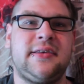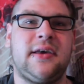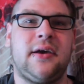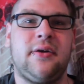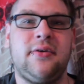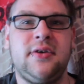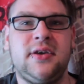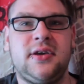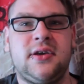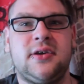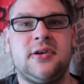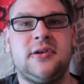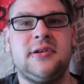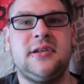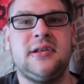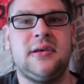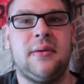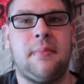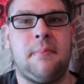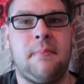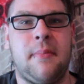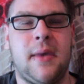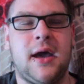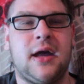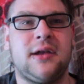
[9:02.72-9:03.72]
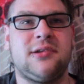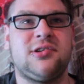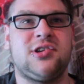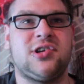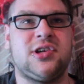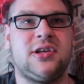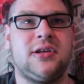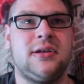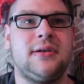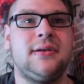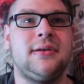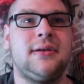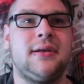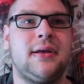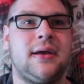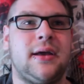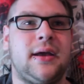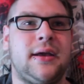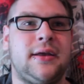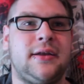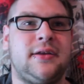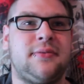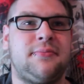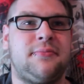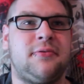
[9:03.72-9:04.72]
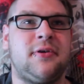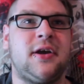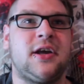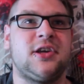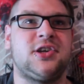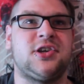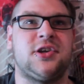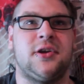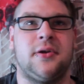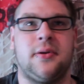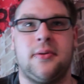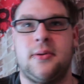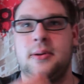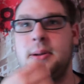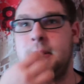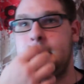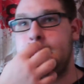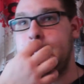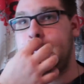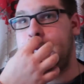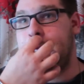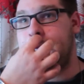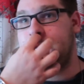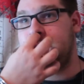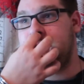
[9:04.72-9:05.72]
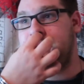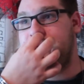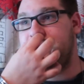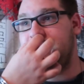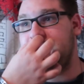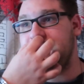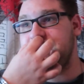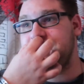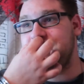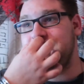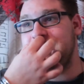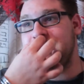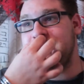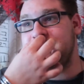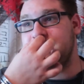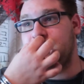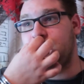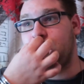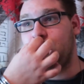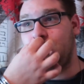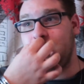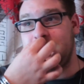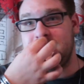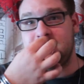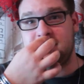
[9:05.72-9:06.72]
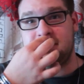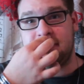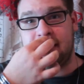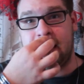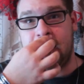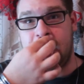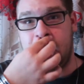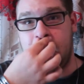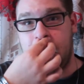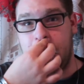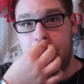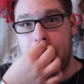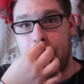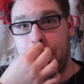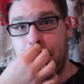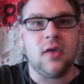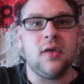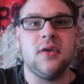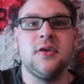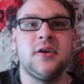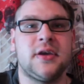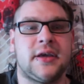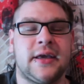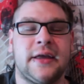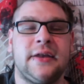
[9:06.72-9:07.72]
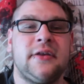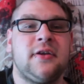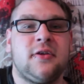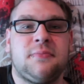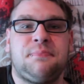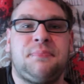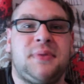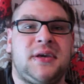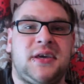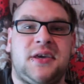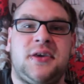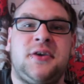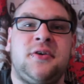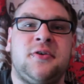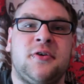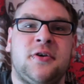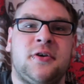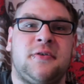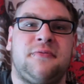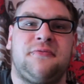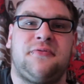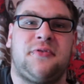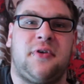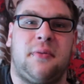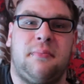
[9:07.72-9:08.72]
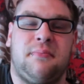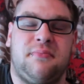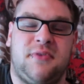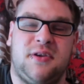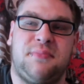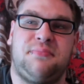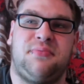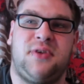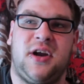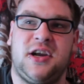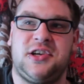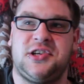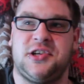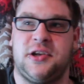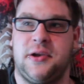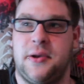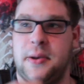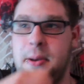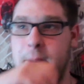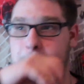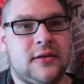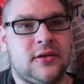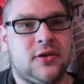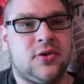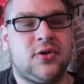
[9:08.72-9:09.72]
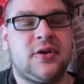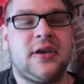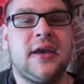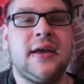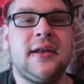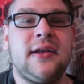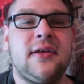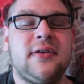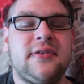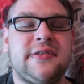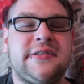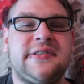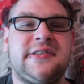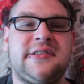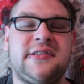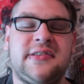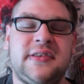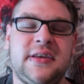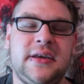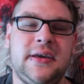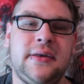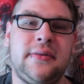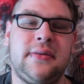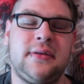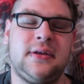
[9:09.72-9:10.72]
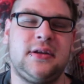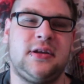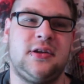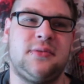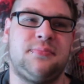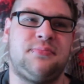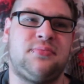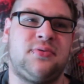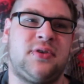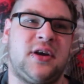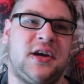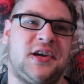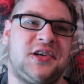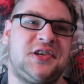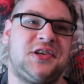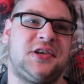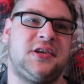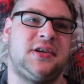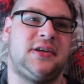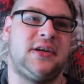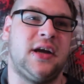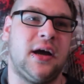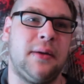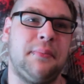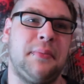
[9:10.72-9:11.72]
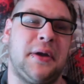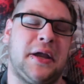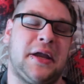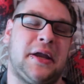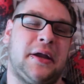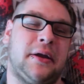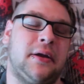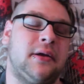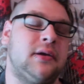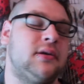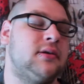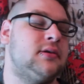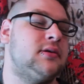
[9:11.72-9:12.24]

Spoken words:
how you could imagine a depression. A depression is always there. You cannot be cured from depression. You cannot see the depression coming,